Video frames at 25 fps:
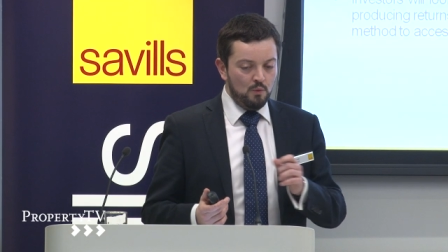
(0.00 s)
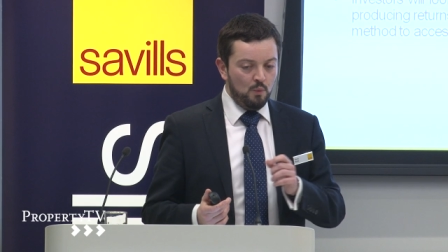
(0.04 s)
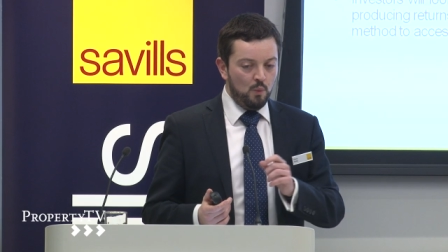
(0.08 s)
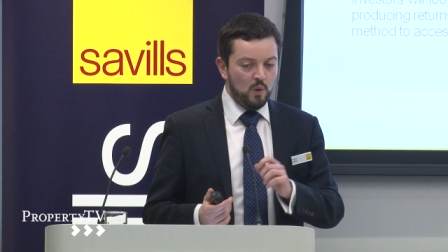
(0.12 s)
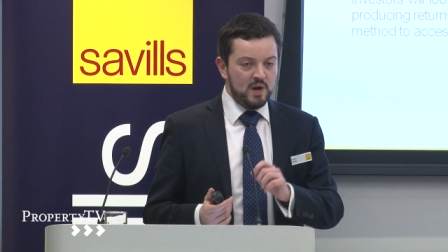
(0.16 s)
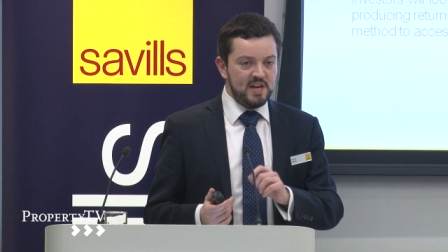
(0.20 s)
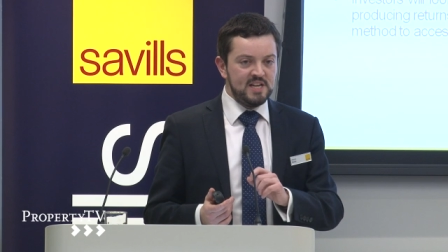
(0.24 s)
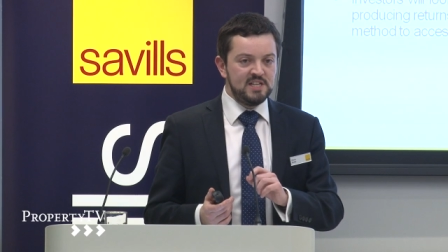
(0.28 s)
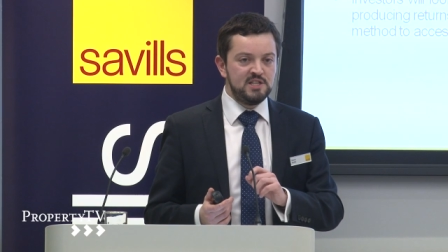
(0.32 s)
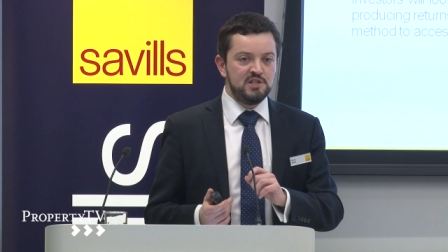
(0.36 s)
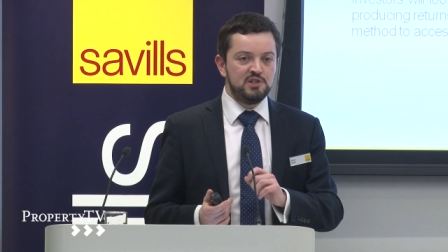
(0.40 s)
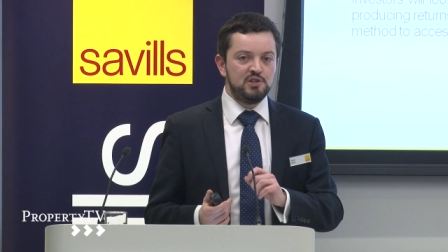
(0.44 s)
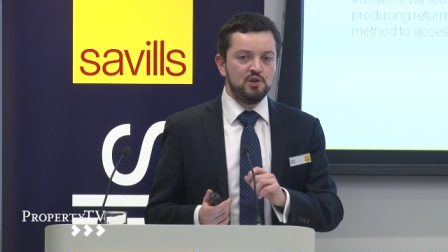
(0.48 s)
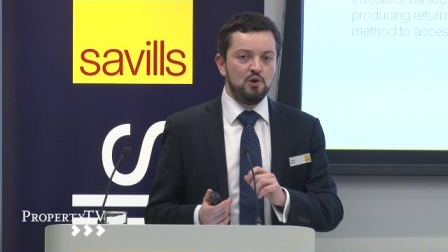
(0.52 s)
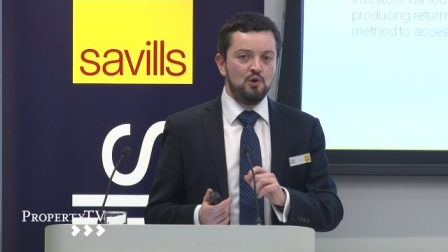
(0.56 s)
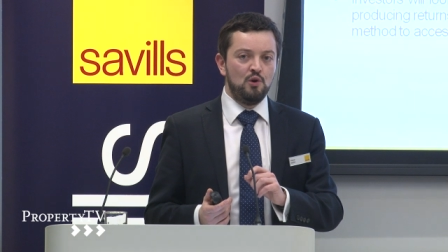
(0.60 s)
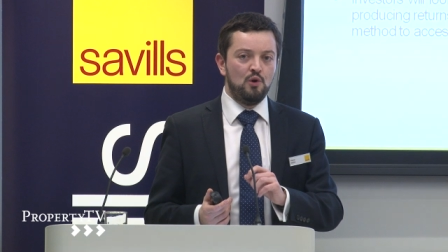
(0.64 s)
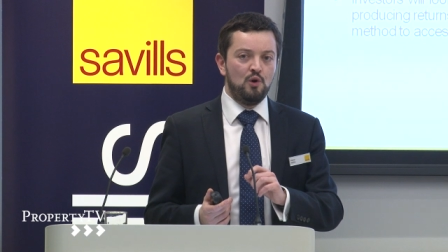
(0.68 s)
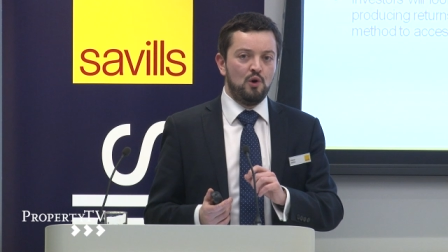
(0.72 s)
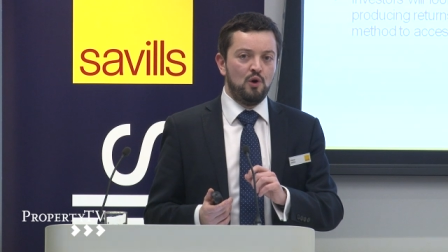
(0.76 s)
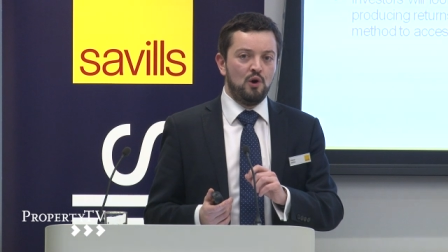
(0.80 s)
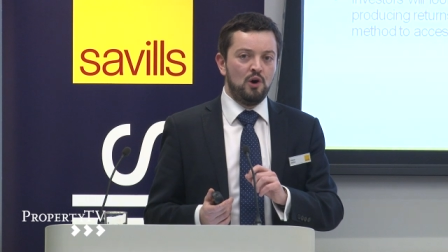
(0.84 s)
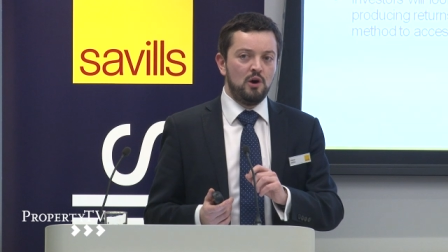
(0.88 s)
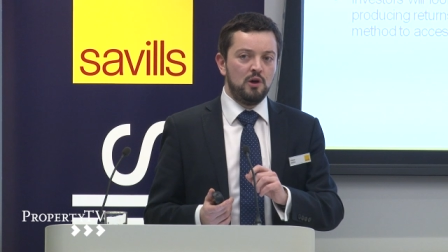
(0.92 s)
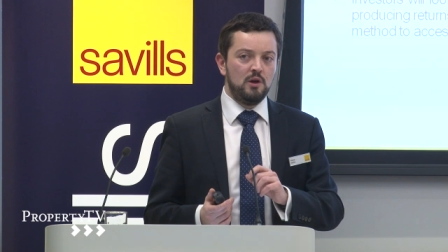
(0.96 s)
We
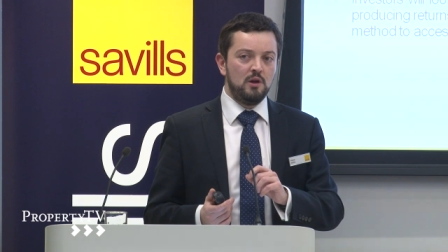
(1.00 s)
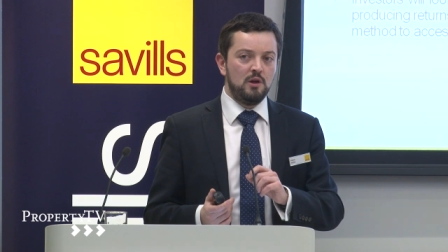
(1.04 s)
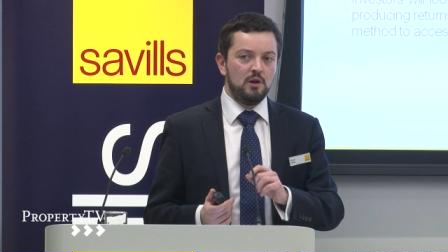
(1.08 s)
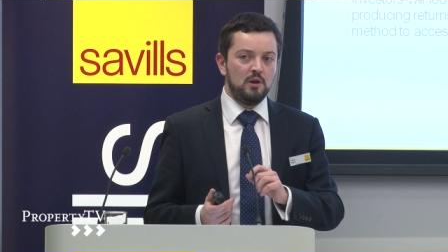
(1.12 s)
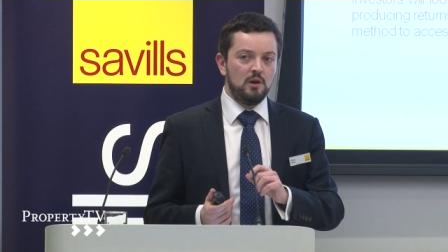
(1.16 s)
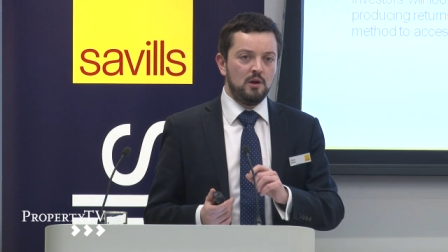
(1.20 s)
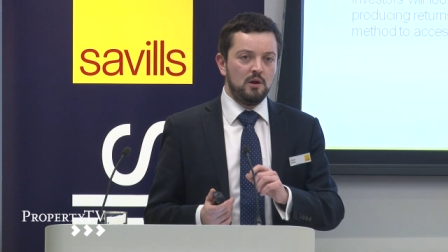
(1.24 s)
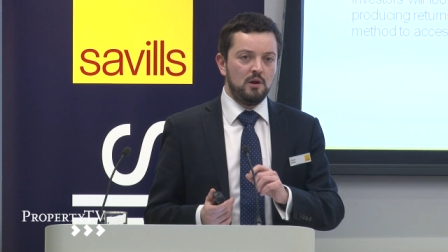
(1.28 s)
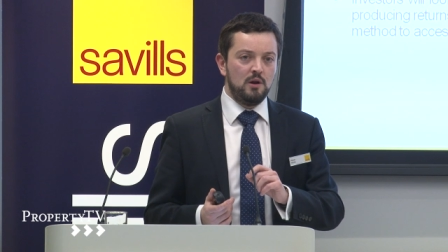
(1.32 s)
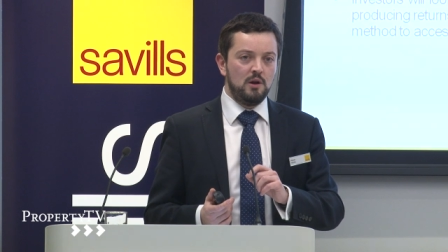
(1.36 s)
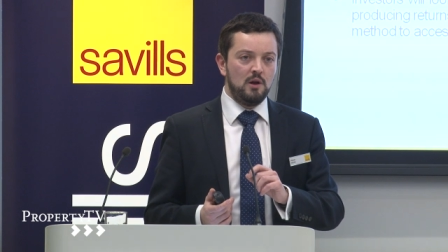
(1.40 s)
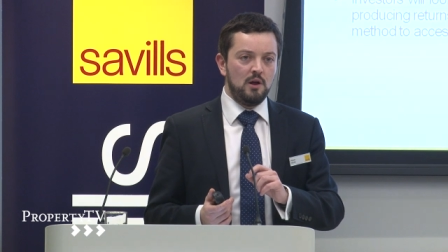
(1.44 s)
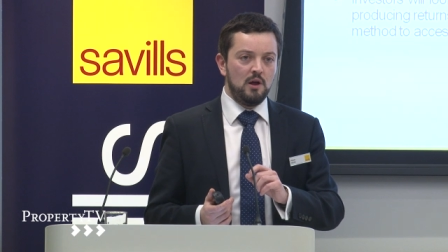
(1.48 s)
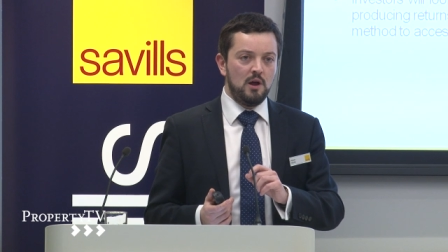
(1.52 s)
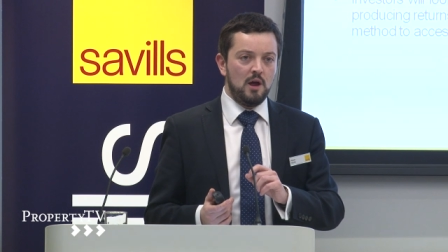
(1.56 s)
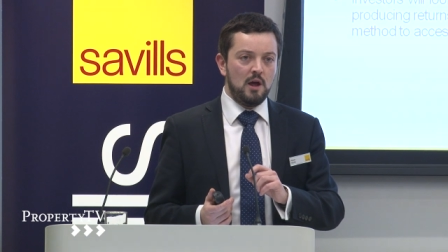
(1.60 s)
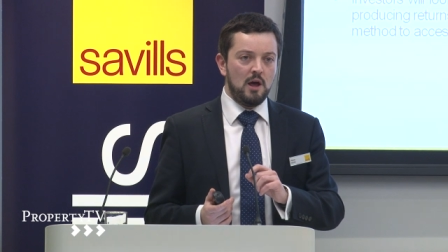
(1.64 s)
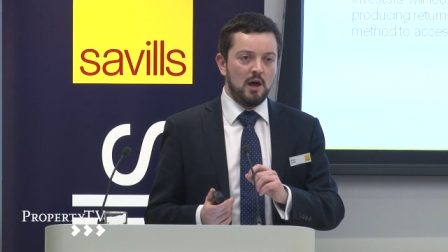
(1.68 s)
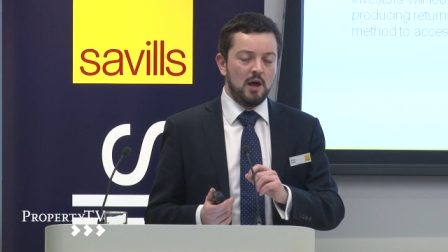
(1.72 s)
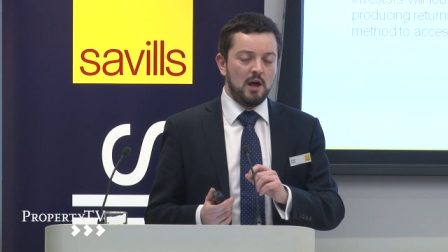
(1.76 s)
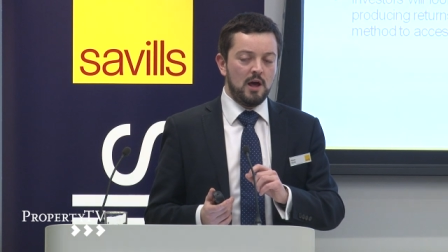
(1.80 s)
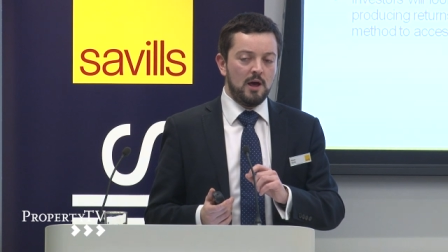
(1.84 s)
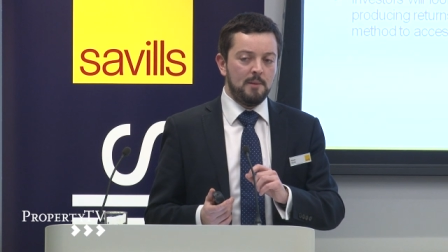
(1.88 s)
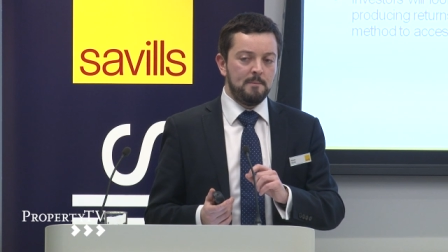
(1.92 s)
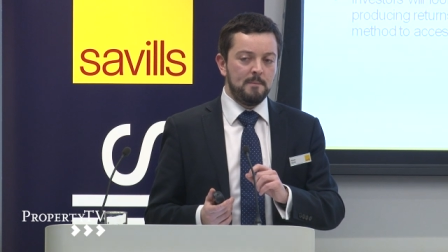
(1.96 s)
saw
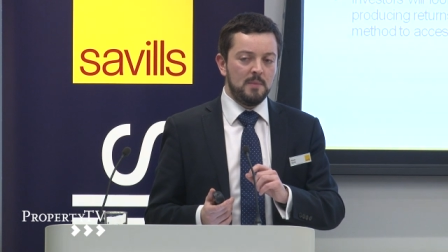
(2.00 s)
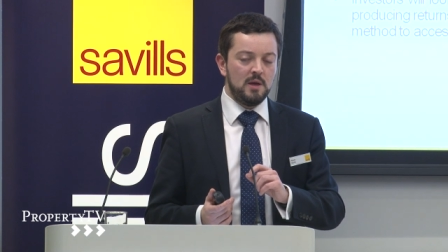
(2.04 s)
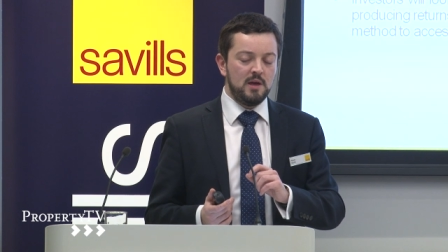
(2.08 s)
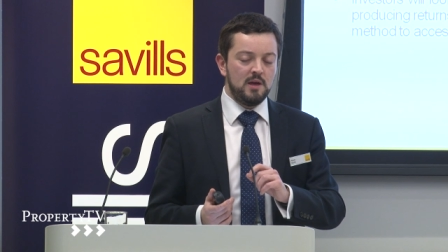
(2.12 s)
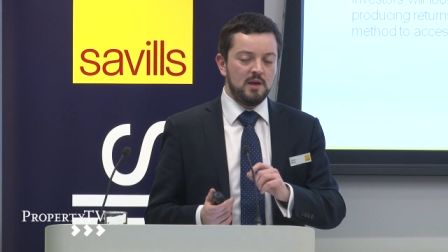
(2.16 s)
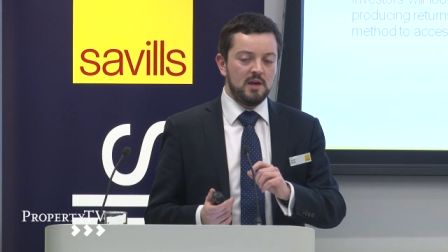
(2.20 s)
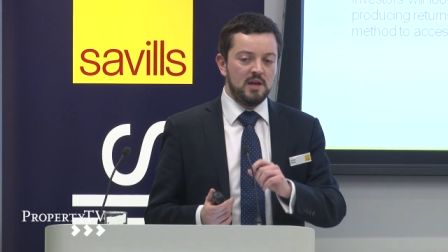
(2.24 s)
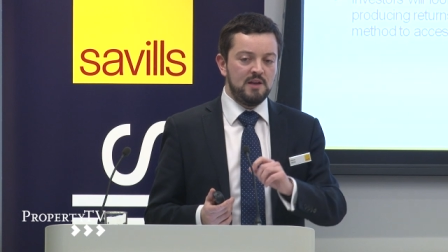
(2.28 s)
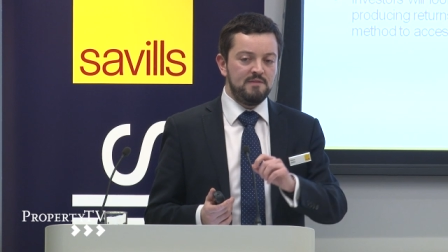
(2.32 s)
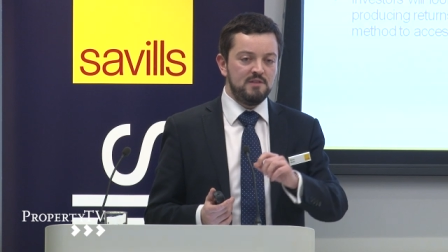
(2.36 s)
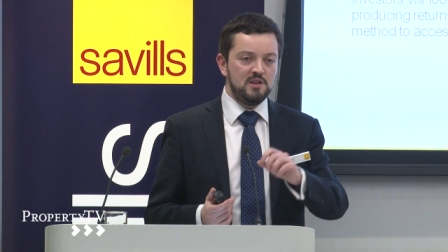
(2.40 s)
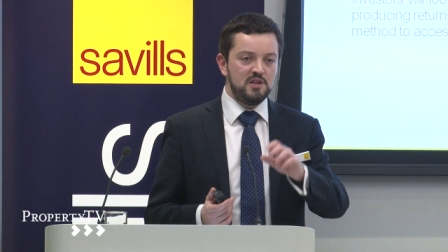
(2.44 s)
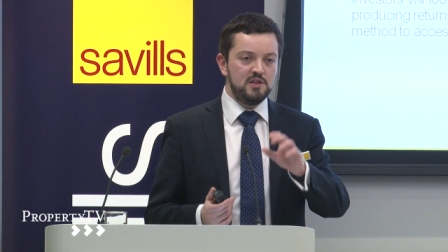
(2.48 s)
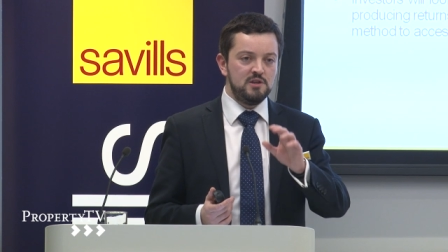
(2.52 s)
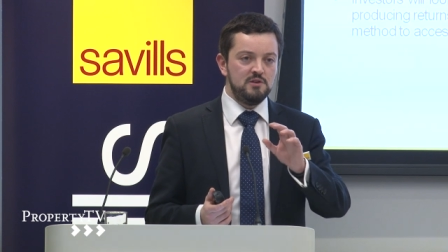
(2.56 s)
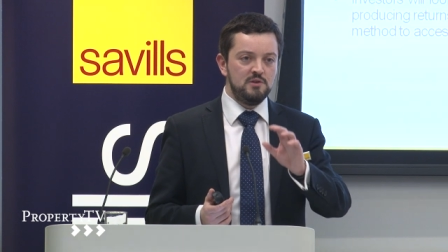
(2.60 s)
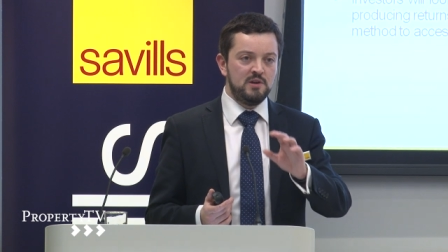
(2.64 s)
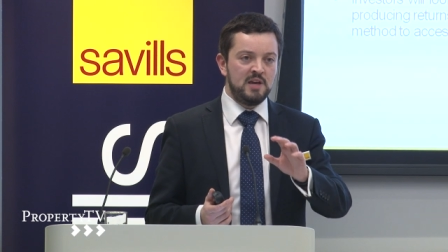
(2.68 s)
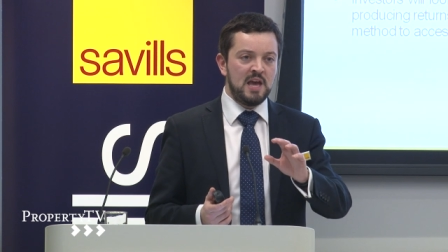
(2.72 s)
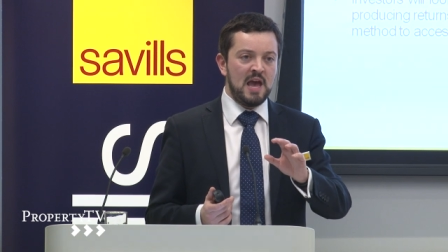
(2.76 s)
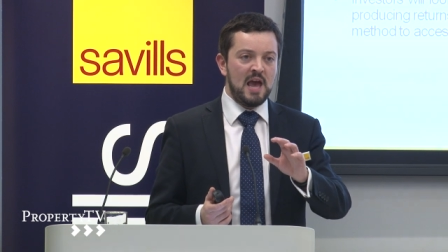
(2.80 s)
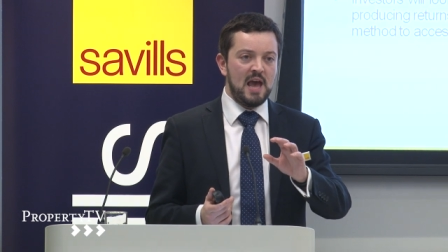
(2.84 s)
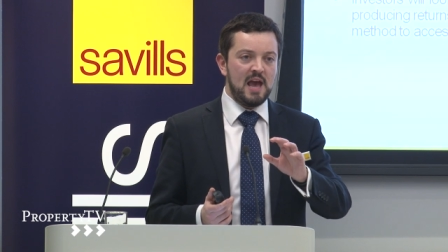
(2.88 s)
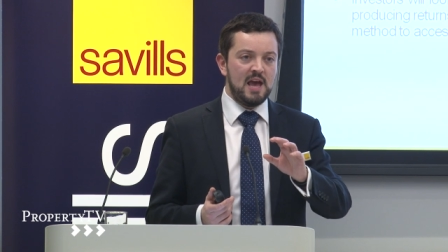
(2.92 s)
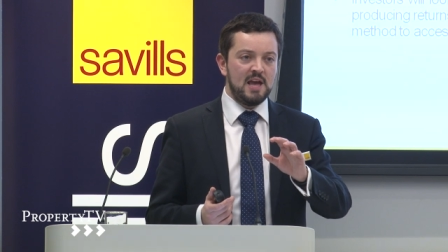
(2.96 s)
in the
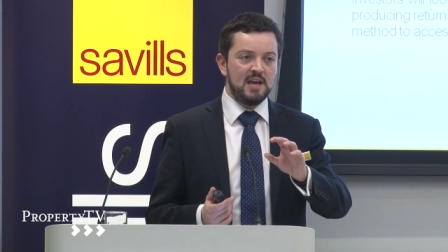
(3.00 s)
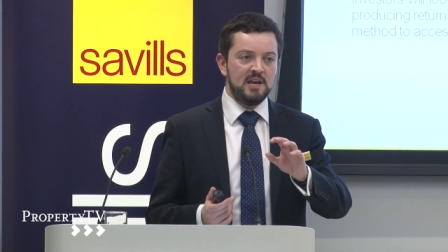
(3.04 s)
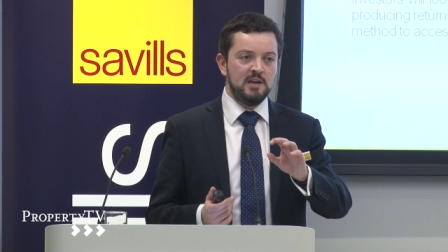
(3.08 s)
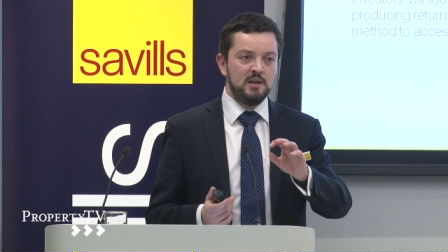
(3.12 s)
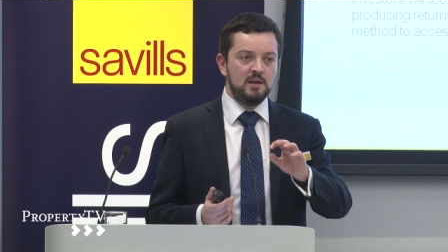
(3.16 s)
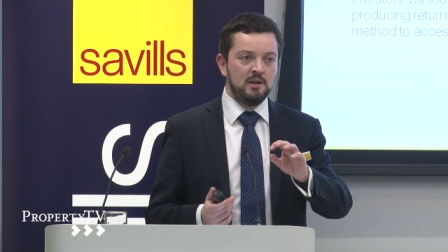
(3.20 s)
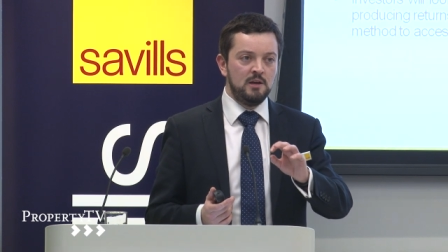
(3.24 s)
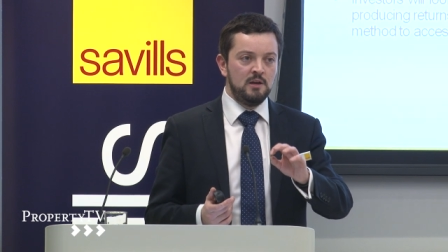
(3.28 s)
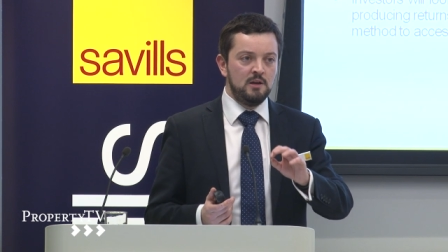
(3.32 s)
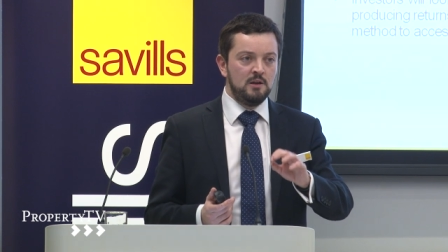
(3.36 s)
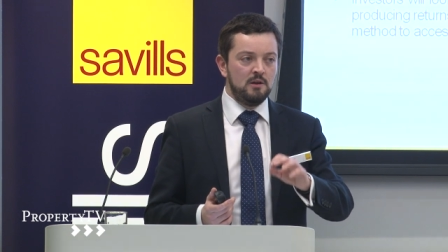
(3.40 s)
UK